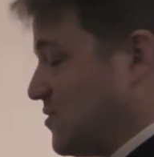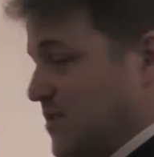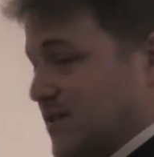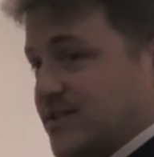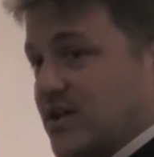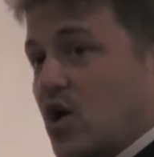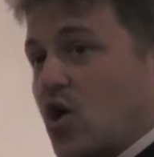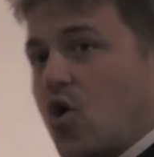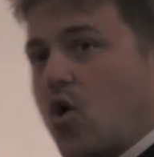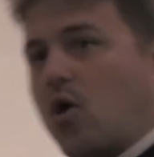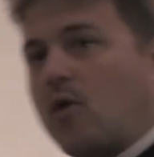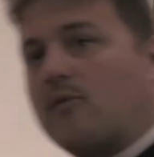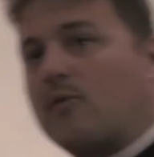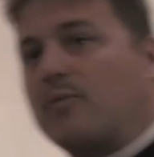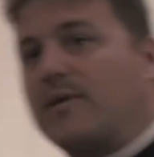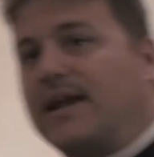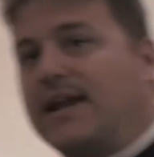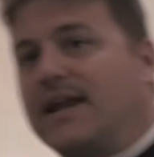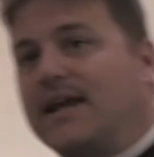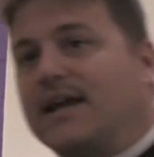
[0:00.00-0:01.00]
to us. Or we're
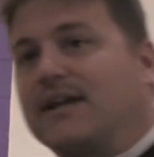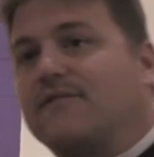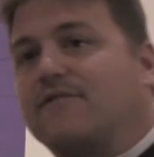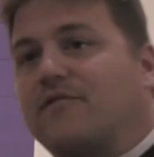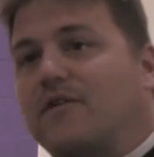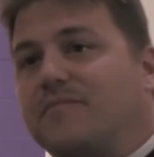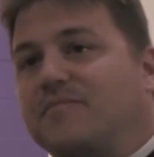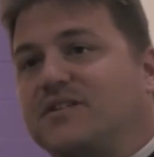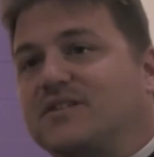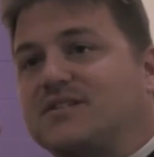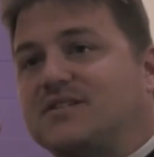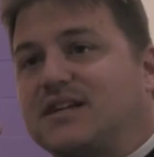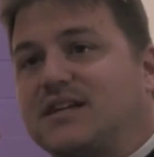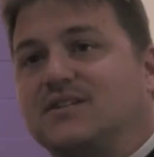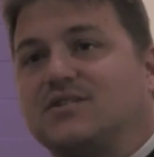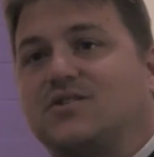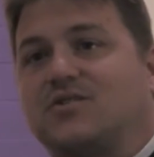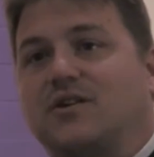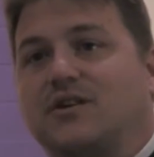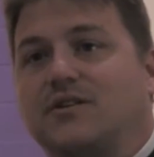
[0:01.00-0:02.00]
reading it from the
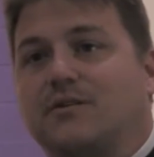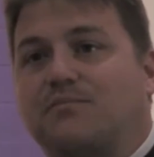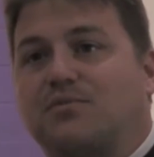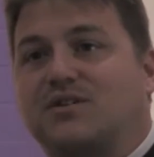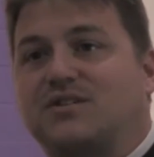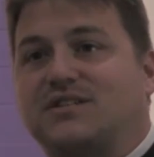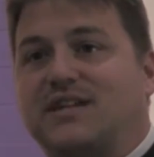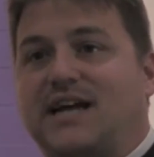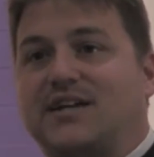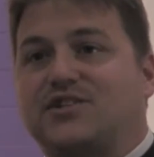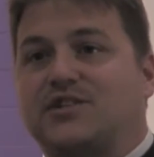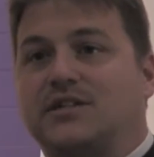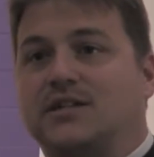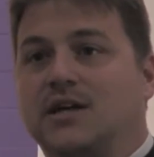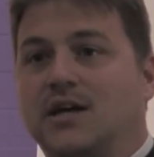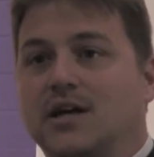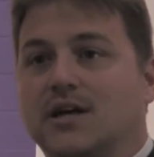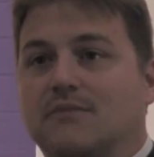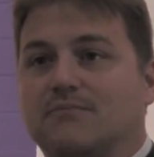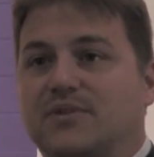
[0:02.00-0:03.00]
center in the procession